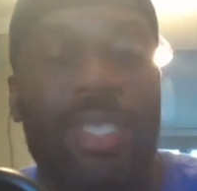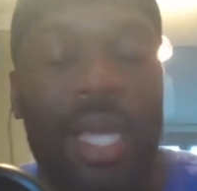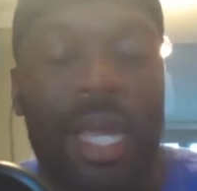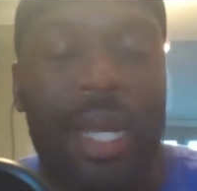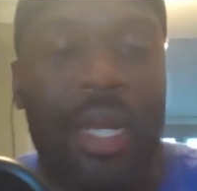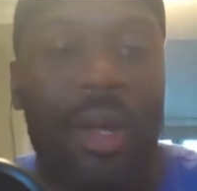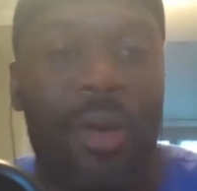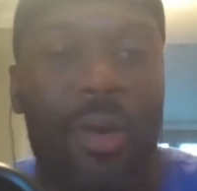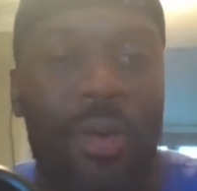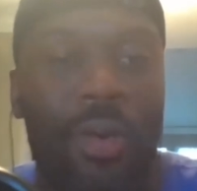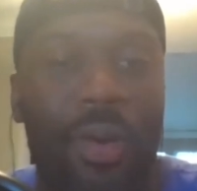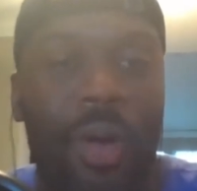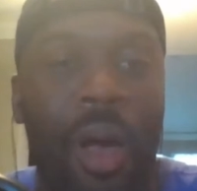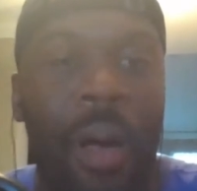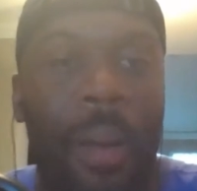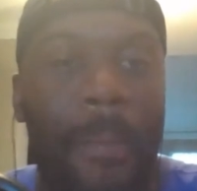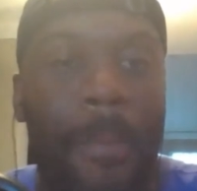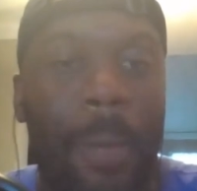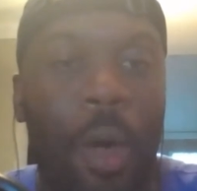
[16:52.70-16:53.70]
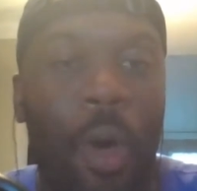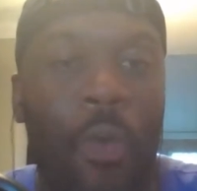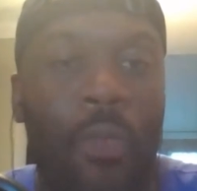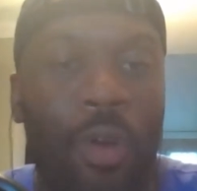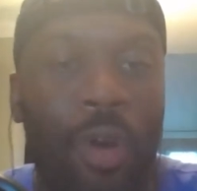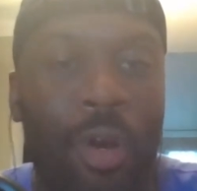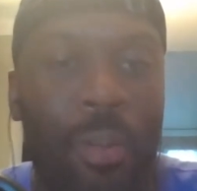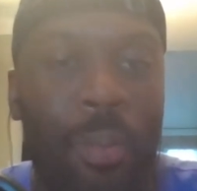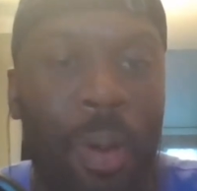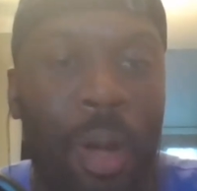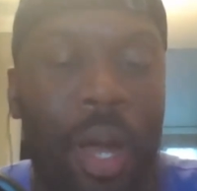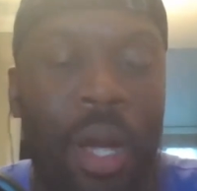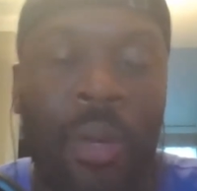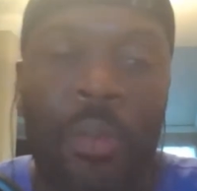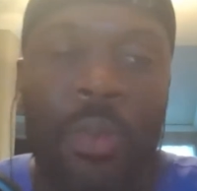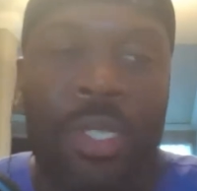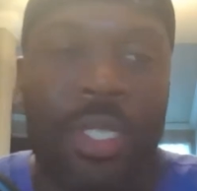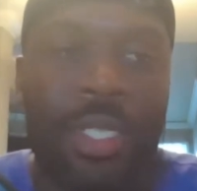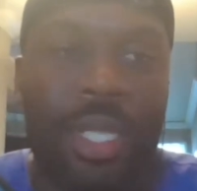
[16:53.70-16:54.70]
standing over her body.
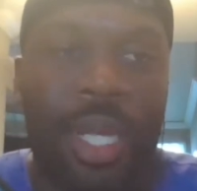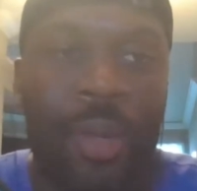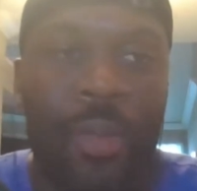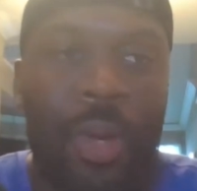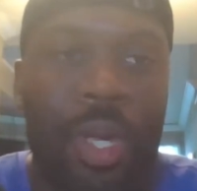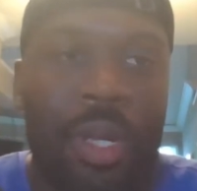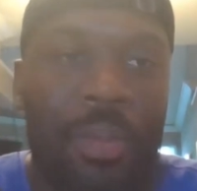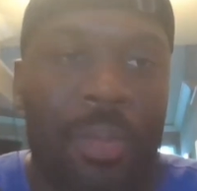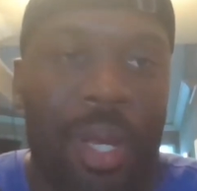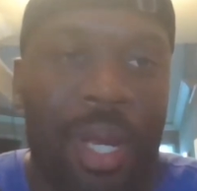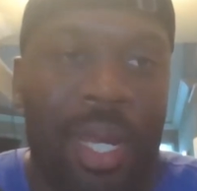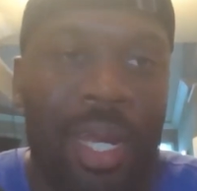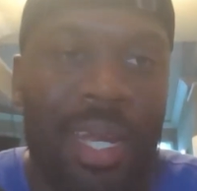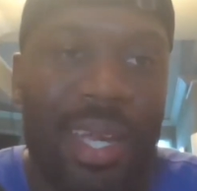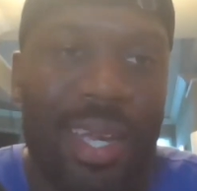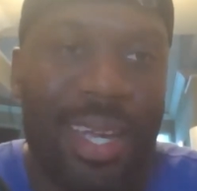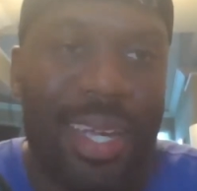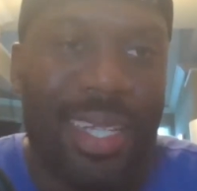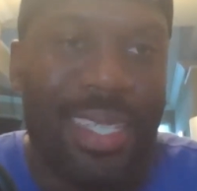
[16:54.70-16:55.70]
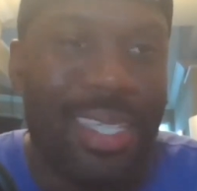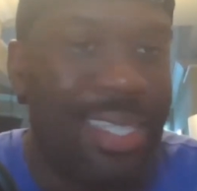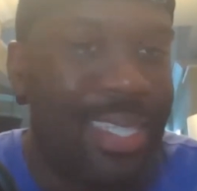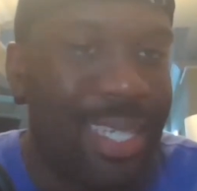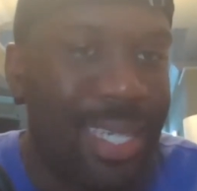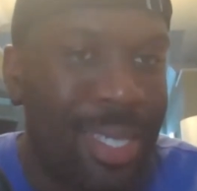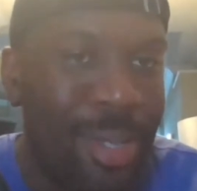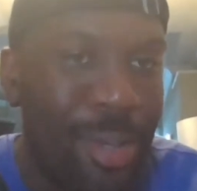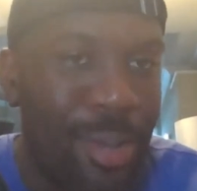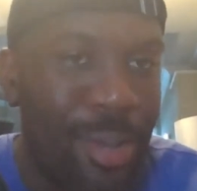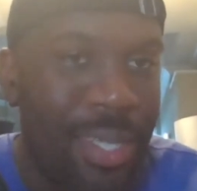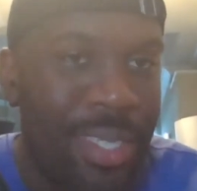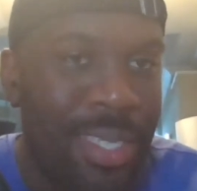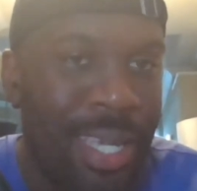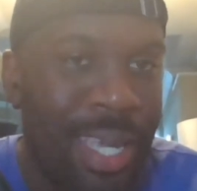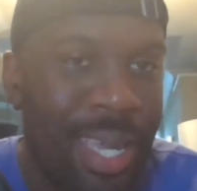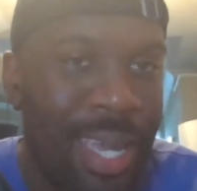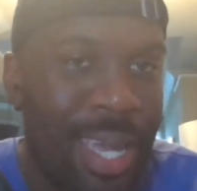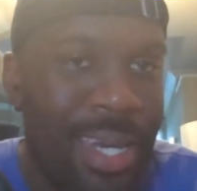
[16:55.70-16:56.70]
And we're just like, wait a minute, did she do
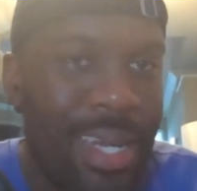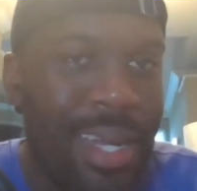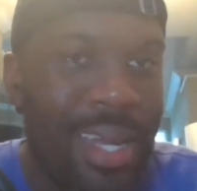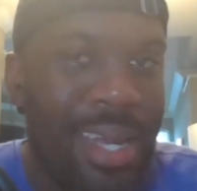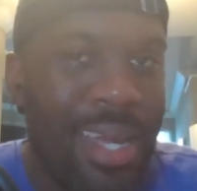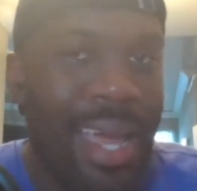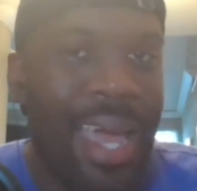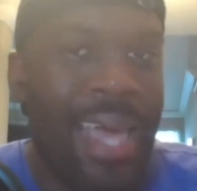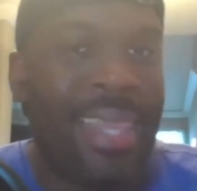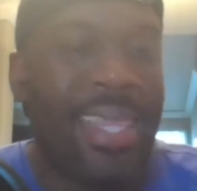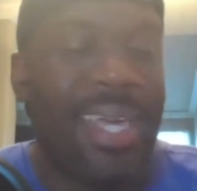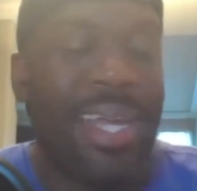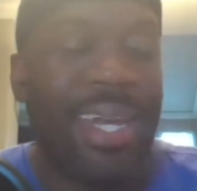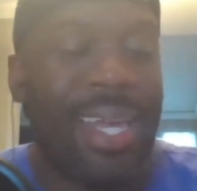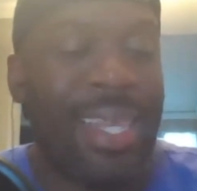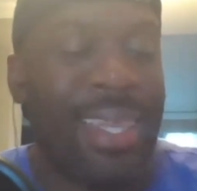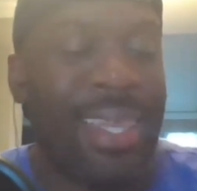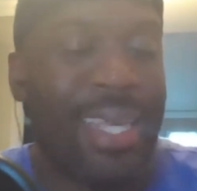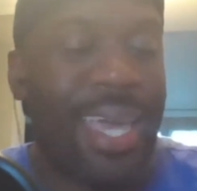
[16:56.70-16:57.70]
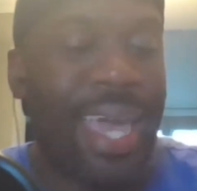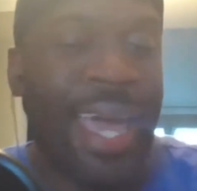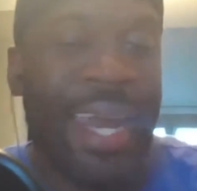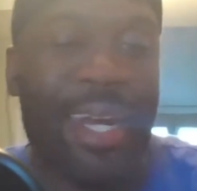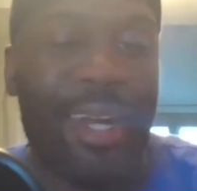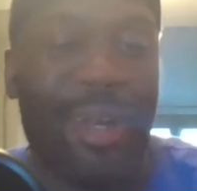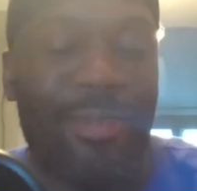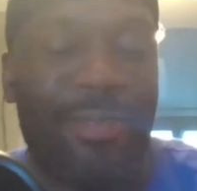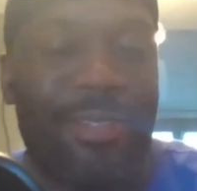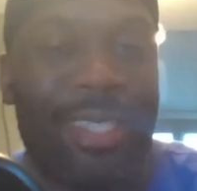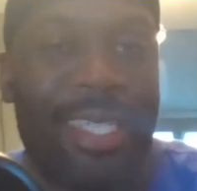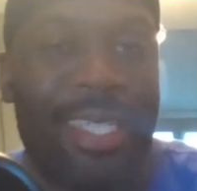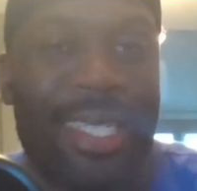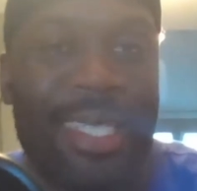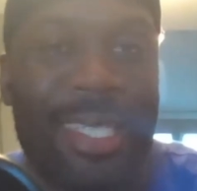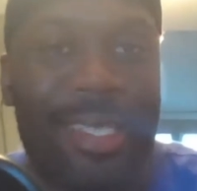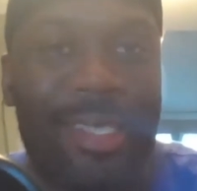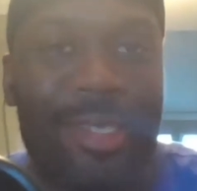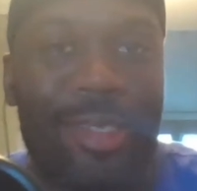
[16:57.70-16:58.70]
this again? And then in the end of
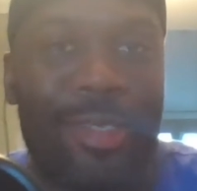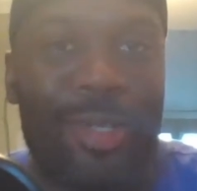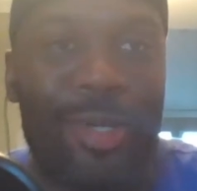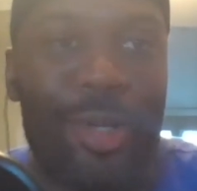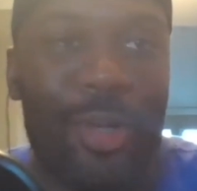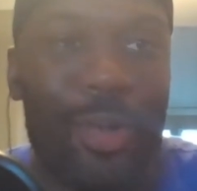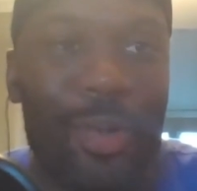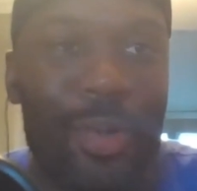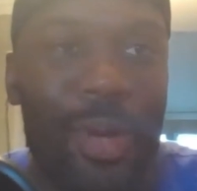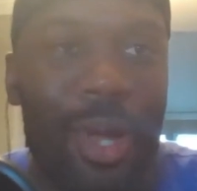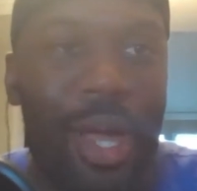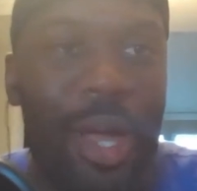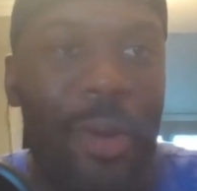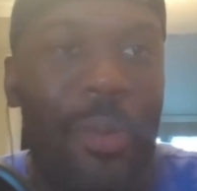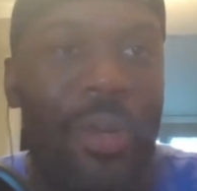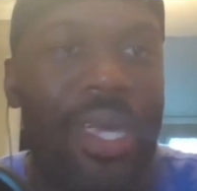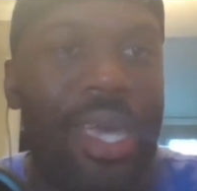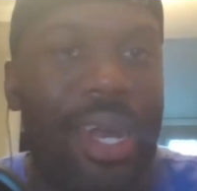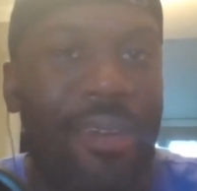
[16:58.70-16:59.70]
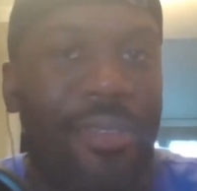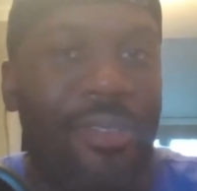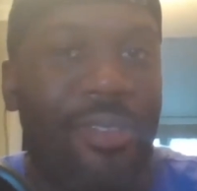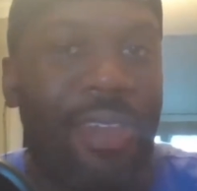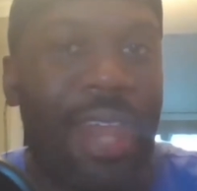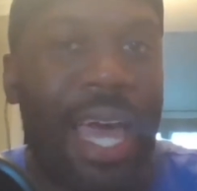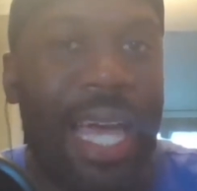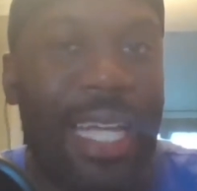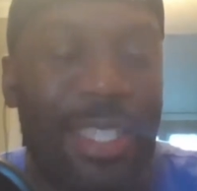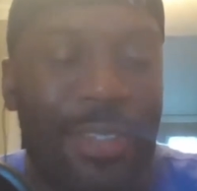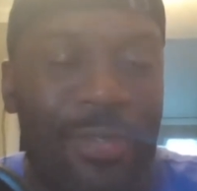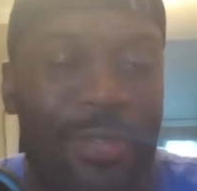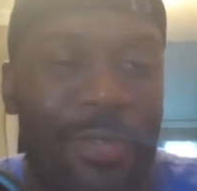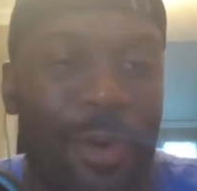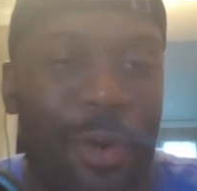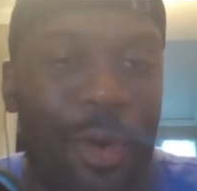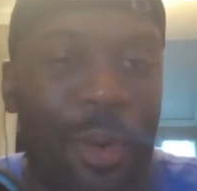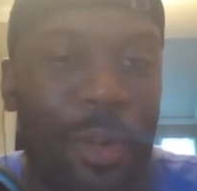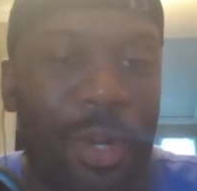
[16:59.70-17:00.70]
season two, we get a flash
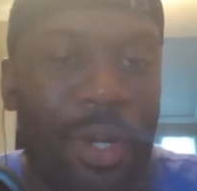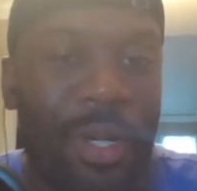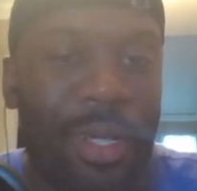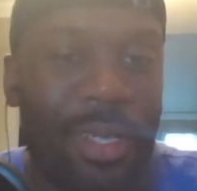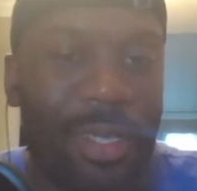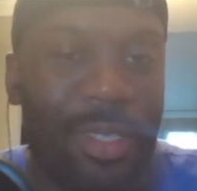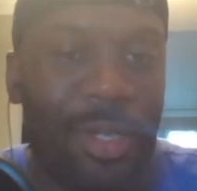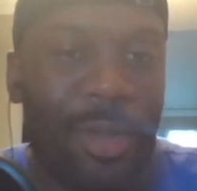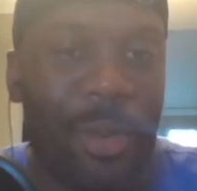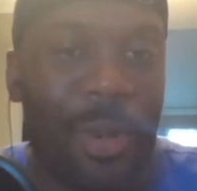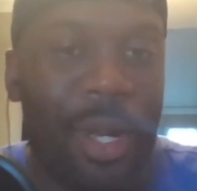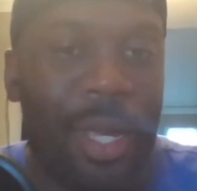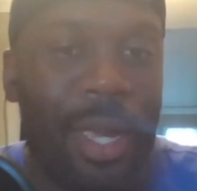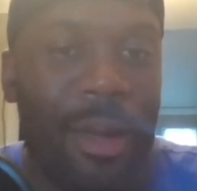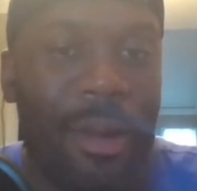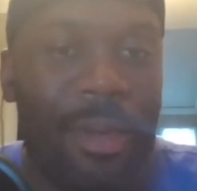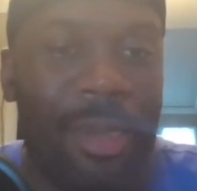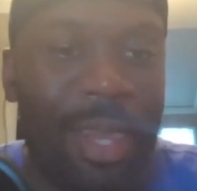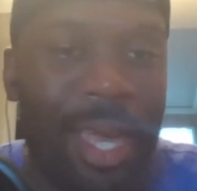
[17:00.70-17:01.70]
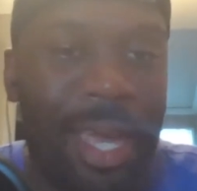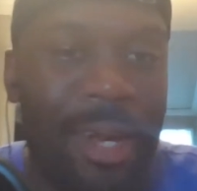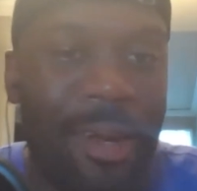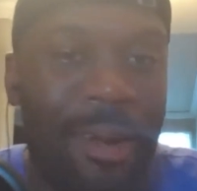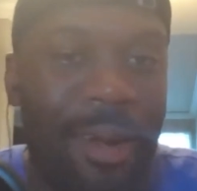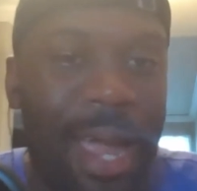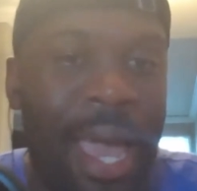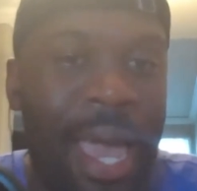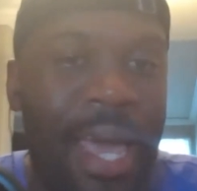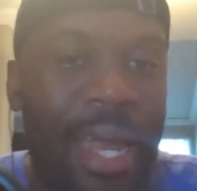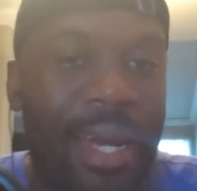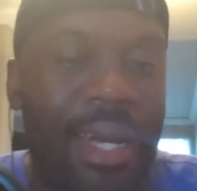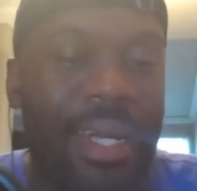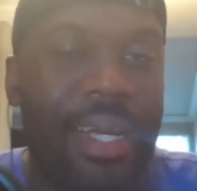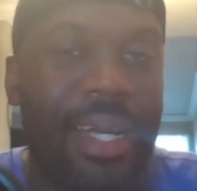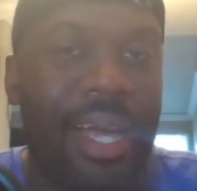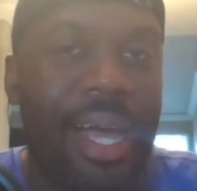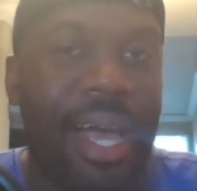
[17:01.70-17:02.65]
forward to a year later at